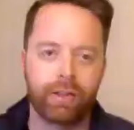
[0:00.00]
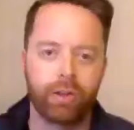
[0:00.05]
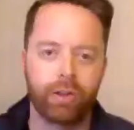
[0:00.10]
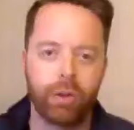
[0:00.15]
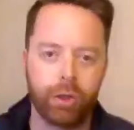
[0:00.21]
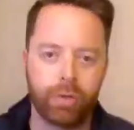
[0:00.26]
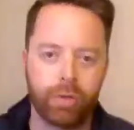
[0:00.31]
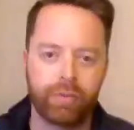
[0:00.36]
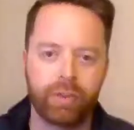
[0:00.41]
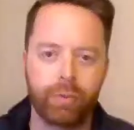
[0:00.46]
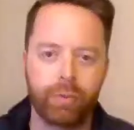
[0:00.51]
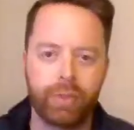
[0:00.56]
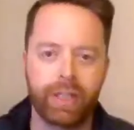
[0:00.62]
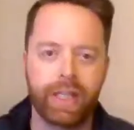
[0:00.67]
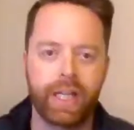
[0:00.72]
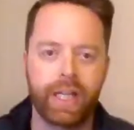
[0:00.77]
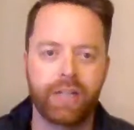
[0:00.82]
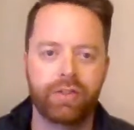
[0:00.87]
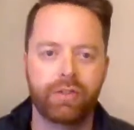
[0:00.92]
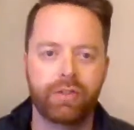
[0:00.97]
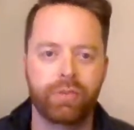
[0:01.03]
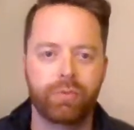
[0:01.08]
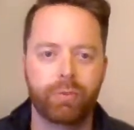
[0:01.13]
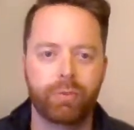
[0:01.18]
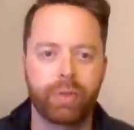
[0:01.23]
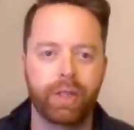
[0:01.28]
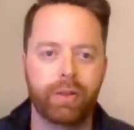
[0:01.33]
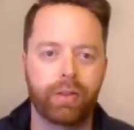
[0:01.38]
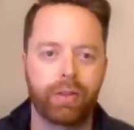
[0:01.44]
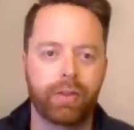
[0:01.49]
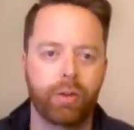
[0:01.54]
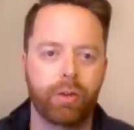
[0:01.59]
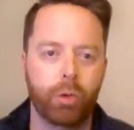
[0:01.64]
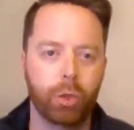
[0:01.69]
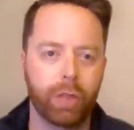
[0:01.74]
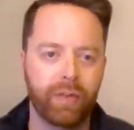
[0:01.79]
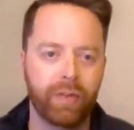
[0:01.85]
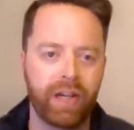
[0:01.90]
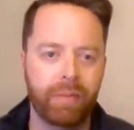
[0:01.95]
lot of communication with
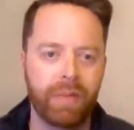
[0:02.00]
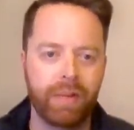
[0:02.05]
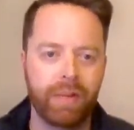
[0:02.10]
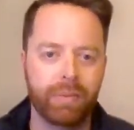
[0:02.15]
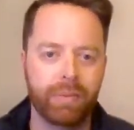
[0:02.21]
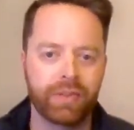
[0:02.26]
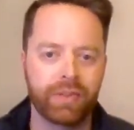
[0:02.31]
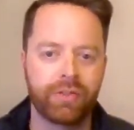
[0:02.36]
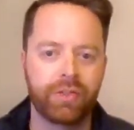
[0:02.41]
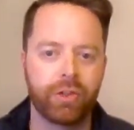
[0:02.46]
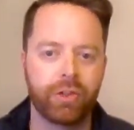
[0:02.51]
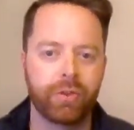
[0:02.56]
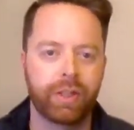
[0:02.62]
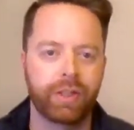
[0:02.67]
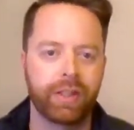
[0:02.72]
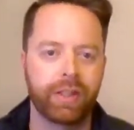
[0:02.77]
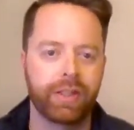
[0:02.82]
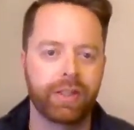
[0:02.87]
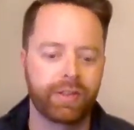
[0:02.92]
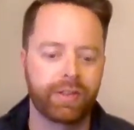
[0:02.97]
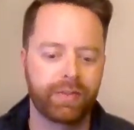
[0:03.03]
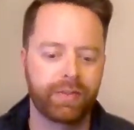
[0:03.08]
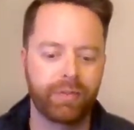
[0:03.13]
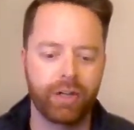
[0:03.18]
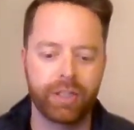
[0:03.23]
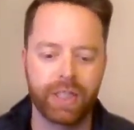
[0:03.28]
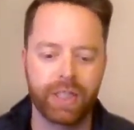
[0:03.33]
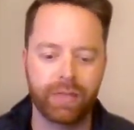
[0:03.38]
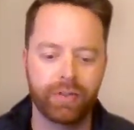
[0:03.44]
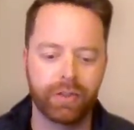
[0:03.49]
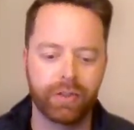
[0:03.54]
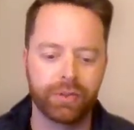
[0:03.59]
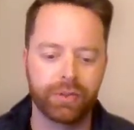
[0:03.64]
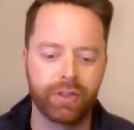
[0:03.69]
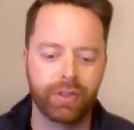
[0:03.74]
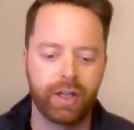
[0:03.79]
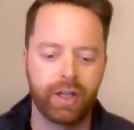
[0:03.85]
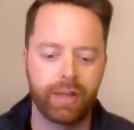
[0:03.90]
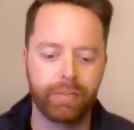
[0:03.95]
all of our members during this very difficult
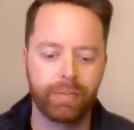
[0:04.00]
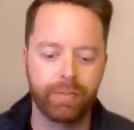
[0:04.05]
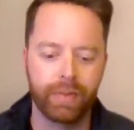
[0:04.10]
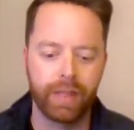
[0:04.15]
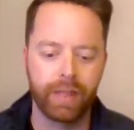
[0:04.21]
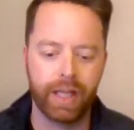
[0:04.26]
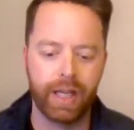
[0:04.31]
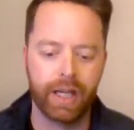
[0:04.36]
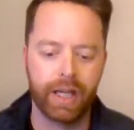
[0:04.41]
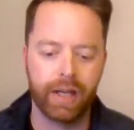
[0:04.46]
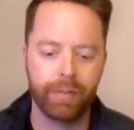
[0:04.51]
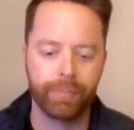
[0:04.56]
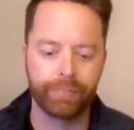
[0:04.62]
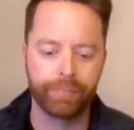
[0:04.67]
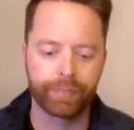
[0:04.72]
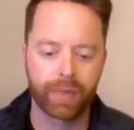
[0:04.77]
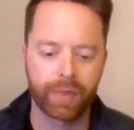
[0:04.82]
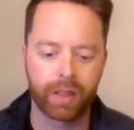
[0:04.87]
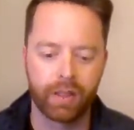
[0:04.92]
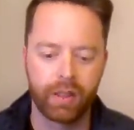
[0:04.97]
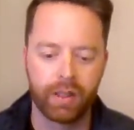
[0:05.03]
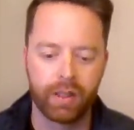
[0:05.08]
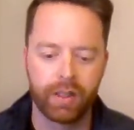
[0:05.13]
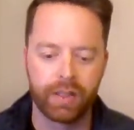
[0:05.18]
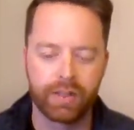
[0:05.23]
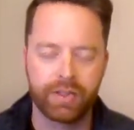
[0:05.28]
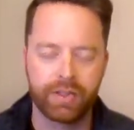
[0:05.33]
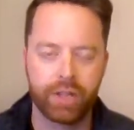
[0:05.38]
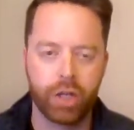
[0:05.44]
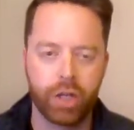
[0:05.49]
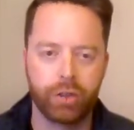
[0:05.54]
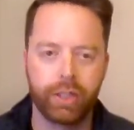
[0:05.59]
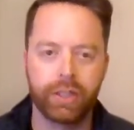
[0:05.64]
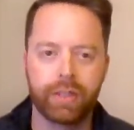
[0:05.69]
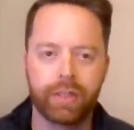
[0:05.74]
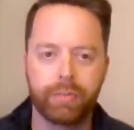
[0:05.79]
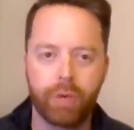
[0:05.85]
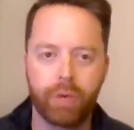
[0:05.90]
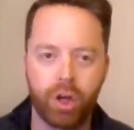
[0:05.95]
time. Certainly
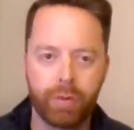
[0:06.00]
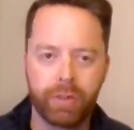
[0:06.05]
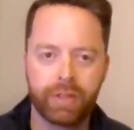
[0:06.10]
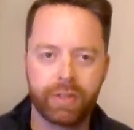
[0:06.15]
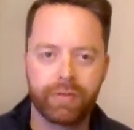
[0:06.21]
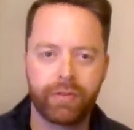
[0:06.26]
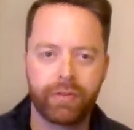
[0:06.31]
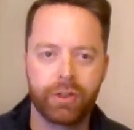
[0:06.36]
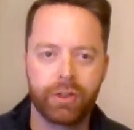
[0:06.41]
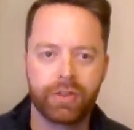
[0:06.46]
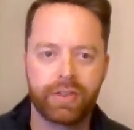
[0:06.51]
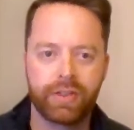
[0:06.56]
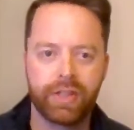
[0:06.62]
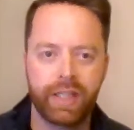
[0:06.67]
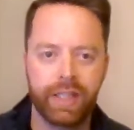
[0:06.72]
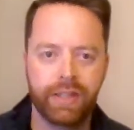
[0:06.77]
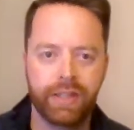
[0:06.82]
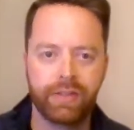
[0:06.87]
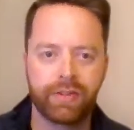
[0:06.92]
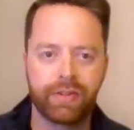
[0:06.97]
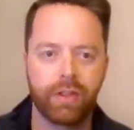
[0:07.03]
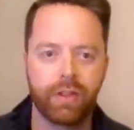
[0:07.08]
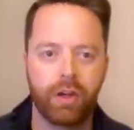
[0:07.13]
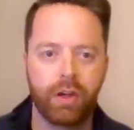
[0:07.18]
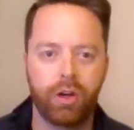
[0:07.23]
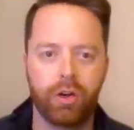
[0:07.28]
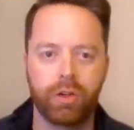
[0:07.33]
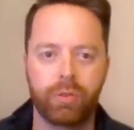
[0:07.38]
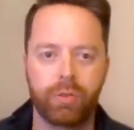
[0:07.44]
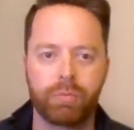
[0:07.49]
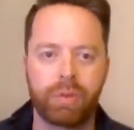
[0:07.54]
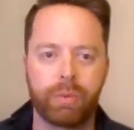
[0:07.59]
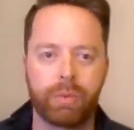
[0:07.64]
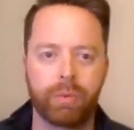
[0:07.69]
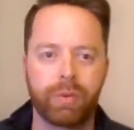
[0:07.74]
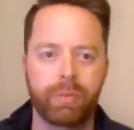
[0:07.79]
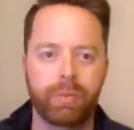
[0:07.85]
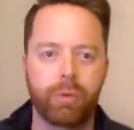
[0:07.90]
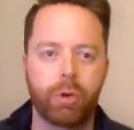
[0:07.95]
at the moment, the focus is on
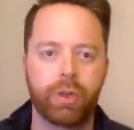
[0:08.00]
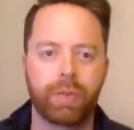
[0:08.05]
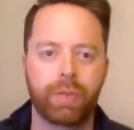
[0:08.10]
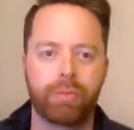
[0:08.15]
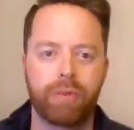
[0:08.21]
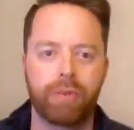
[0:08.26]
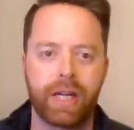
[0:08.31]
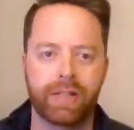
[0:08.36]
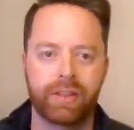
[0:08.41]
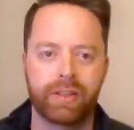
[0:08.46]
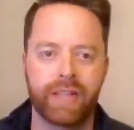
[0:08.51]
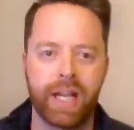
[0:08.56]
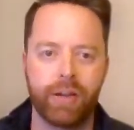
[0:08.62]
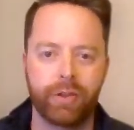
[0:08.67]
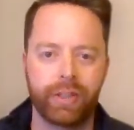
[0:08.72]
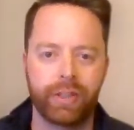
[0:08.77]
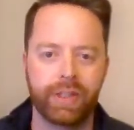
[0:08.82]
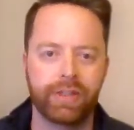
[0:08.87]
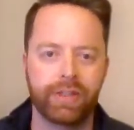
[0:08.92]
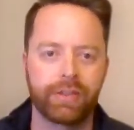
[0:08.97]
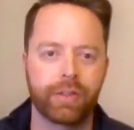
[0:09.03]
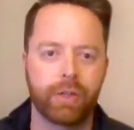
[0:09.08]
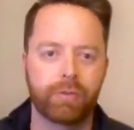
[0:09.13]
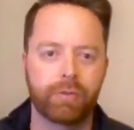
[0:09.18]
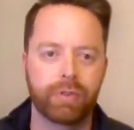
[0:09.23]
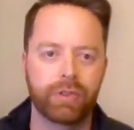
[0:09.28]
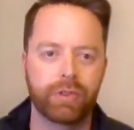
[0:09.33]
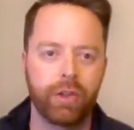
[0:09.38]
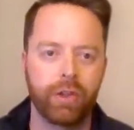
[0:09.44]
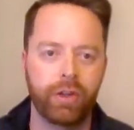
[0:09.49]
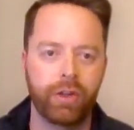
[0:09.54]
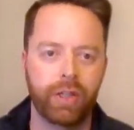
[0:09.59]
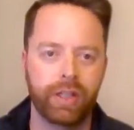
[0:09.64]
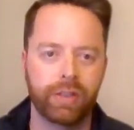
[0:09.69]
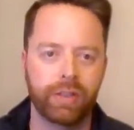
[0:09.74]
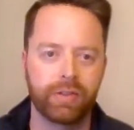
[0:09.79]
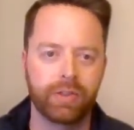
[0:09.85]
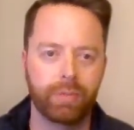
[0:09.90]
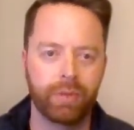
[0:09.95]
probably more the practicalities of
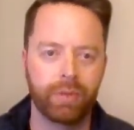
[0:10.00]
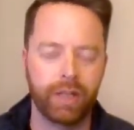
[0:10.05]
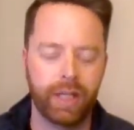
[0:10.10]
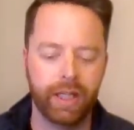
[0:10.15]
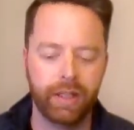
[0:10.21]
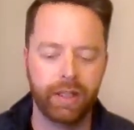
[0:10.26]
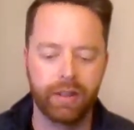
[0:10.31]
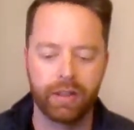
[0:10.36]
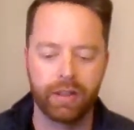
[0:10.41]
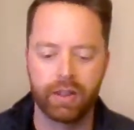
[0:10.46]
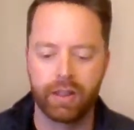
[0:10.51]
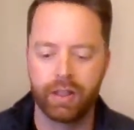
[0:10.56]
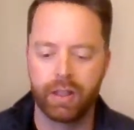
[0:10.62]
returning to play.